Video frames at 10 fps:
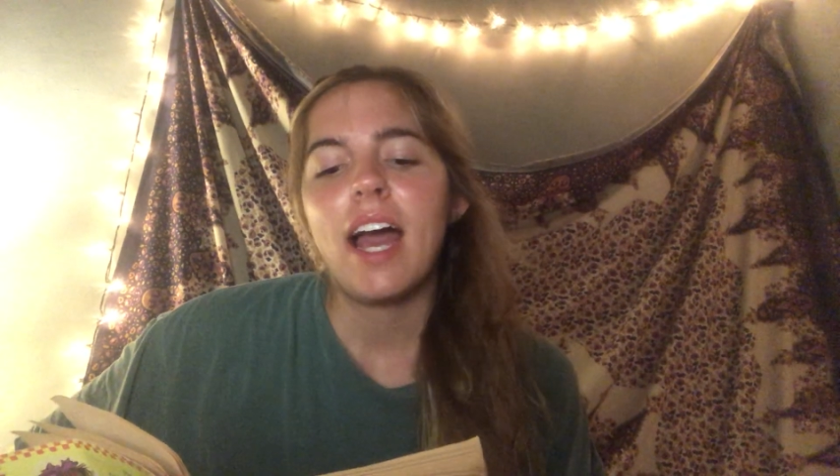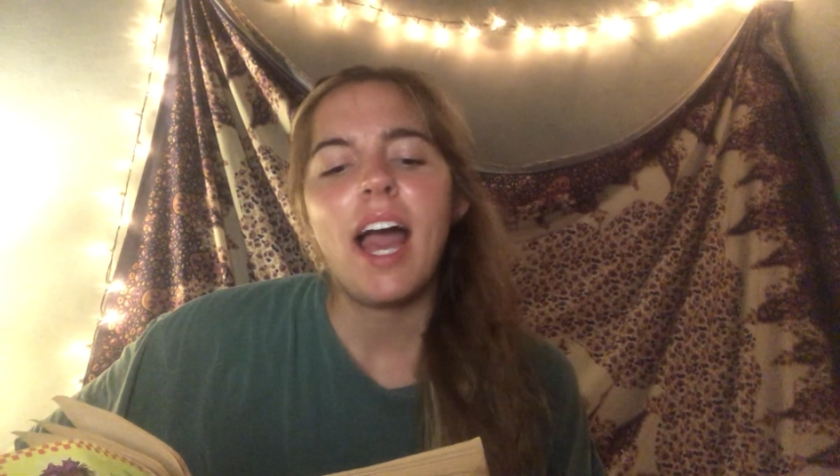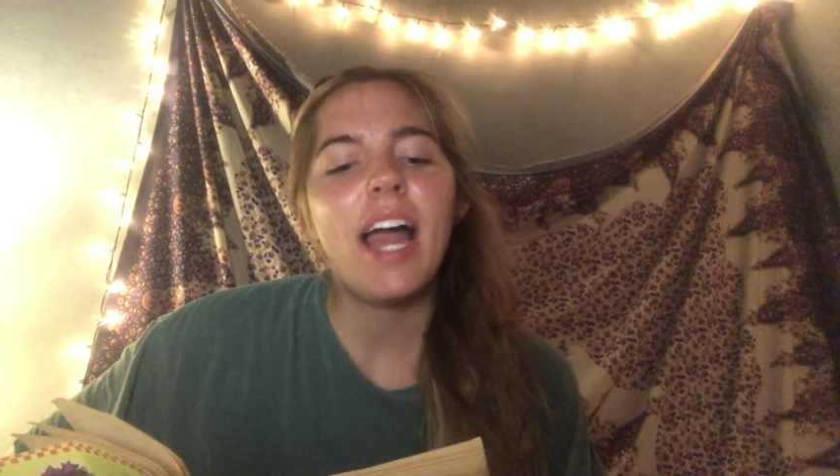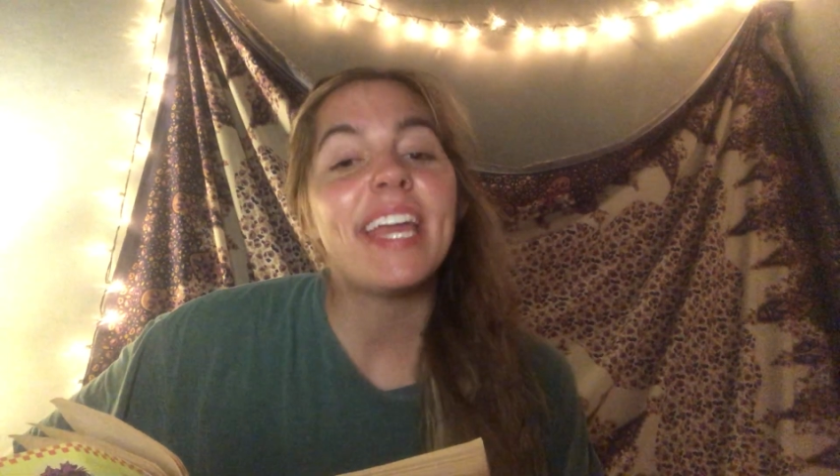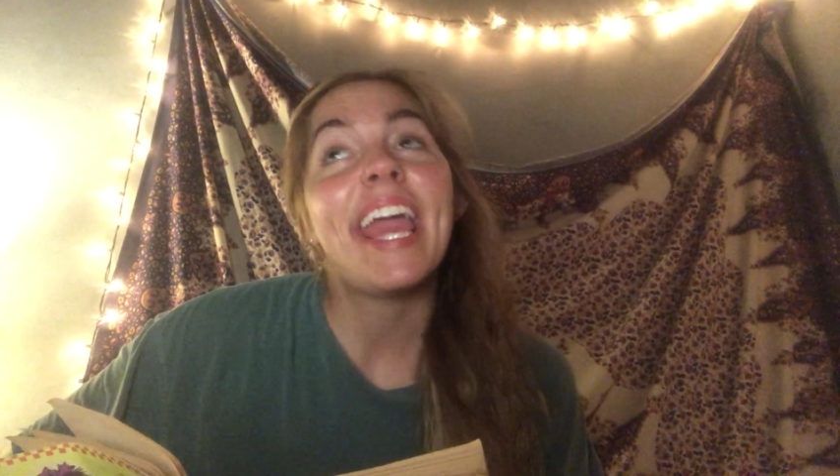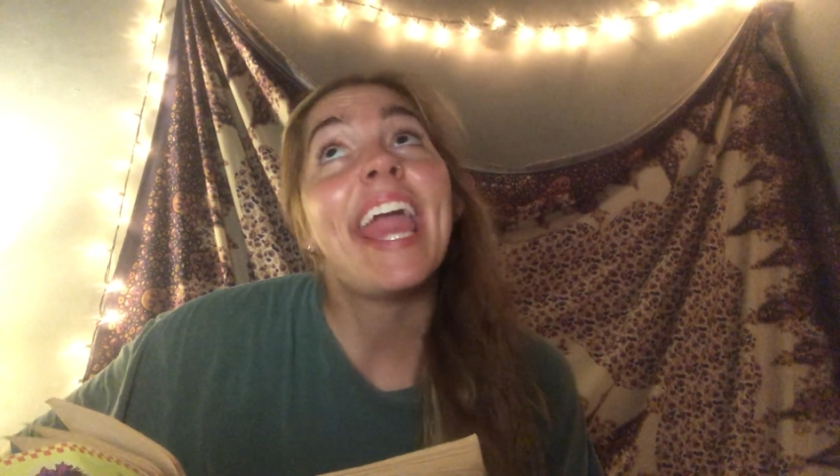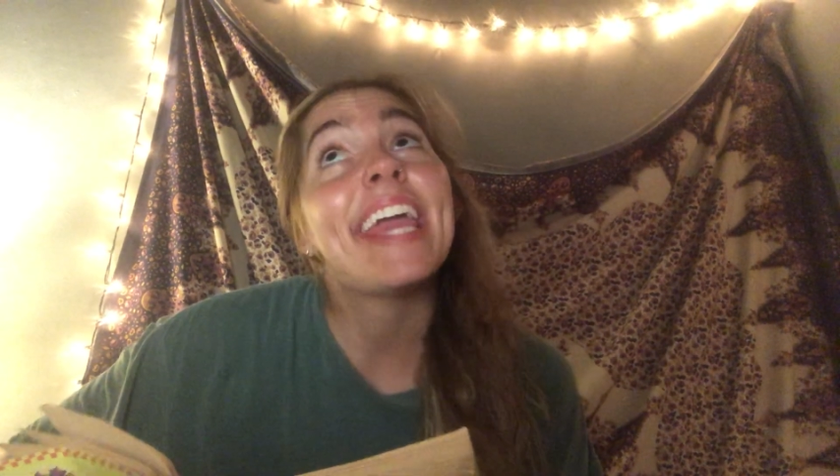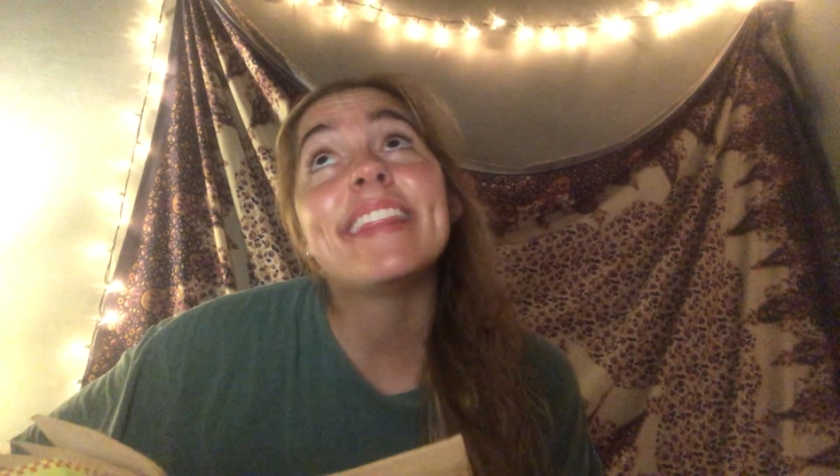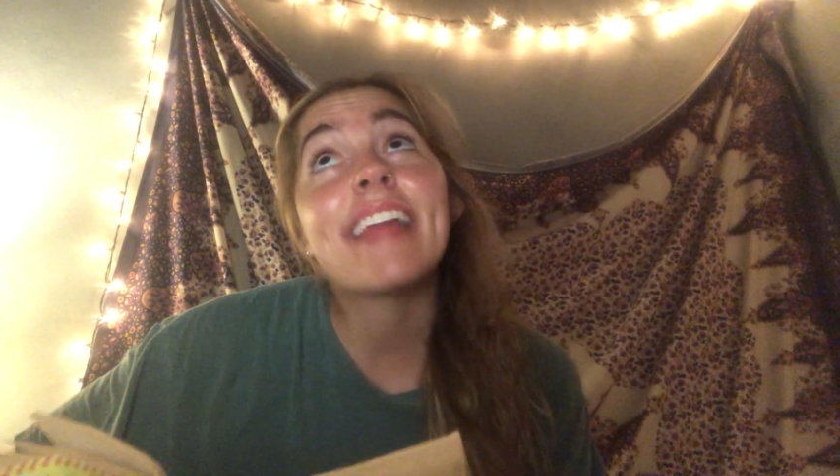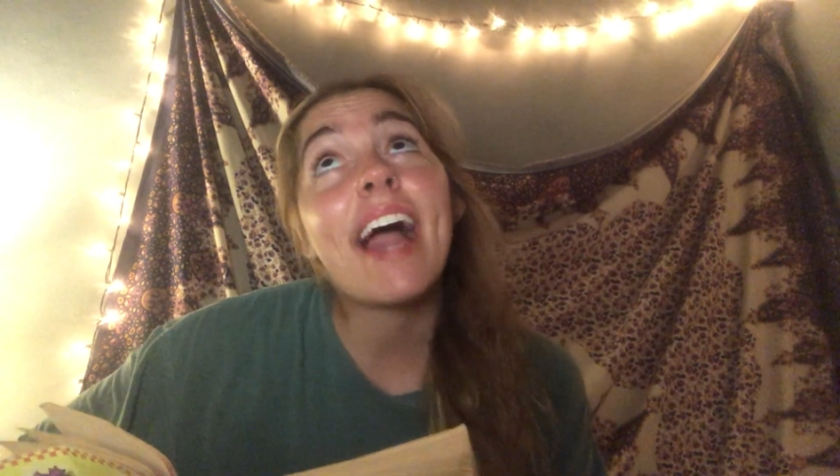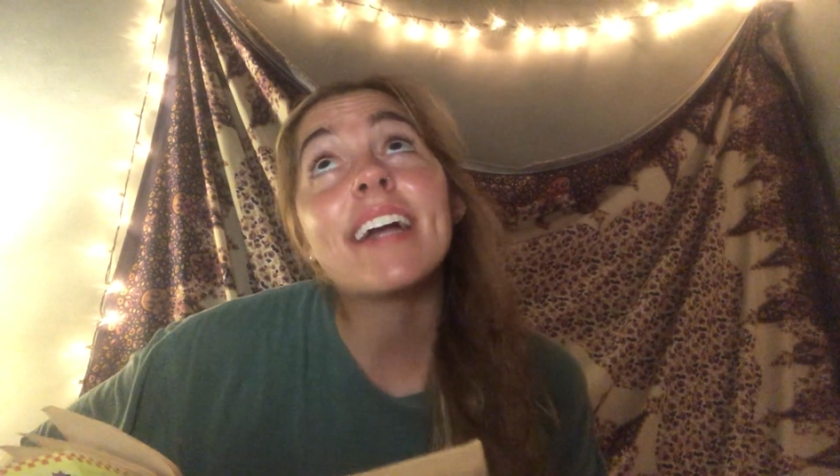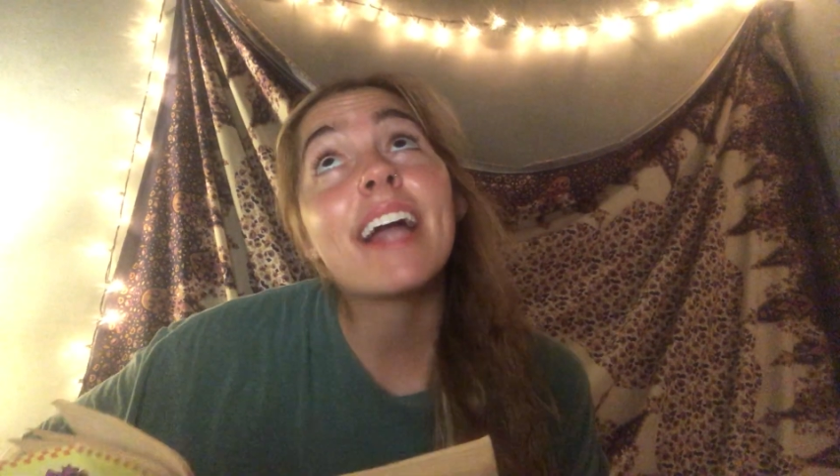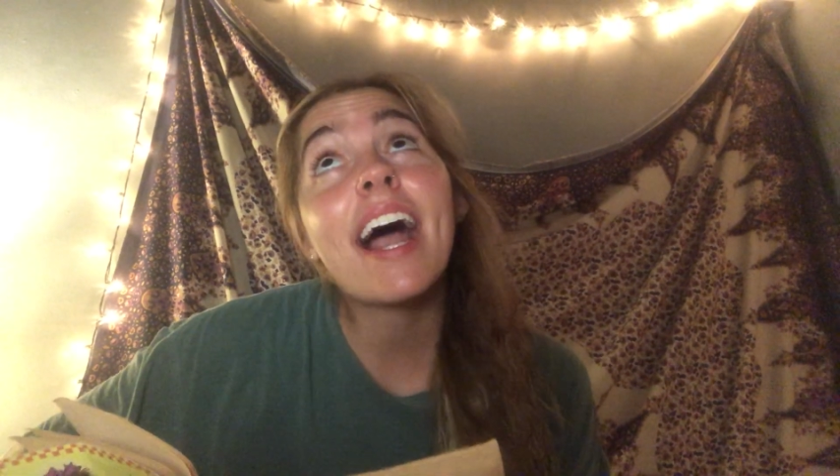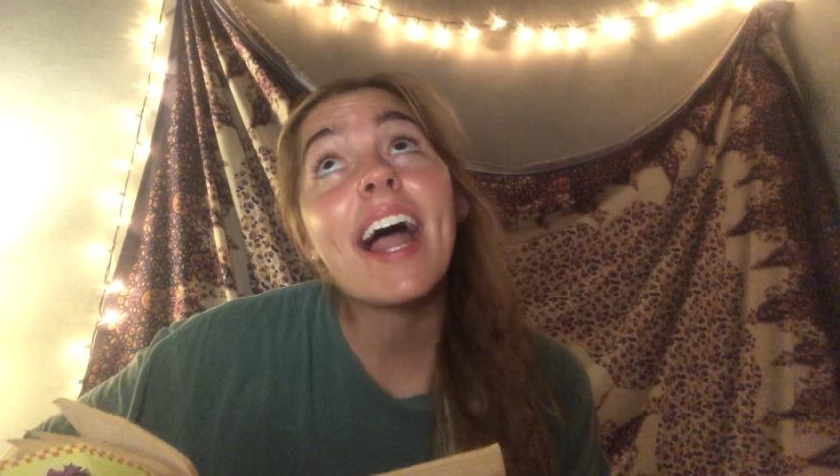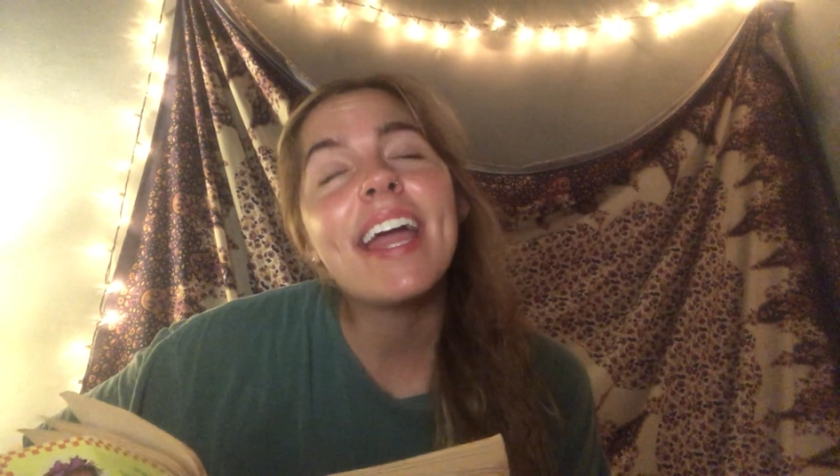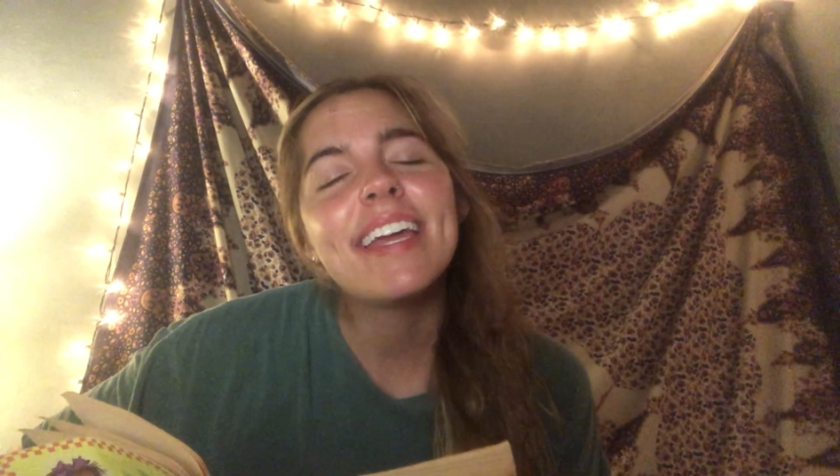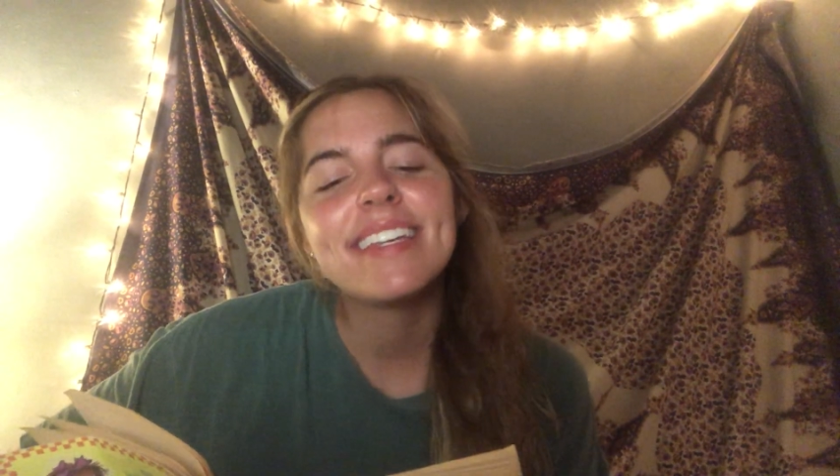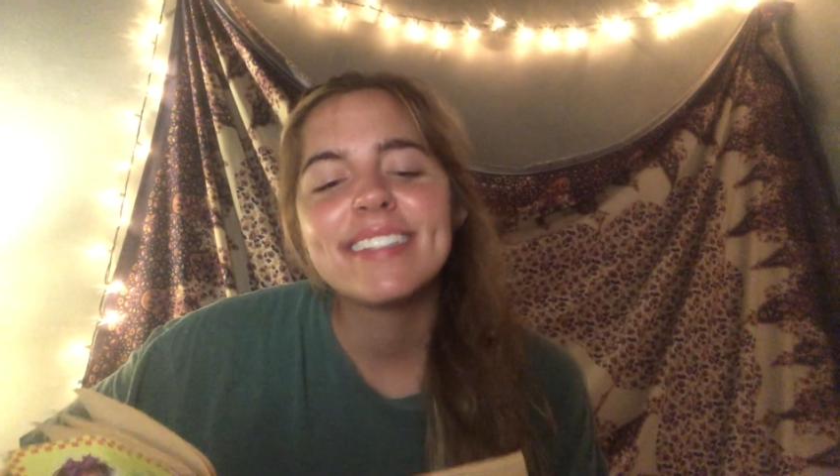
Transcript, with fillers: I hate that guy,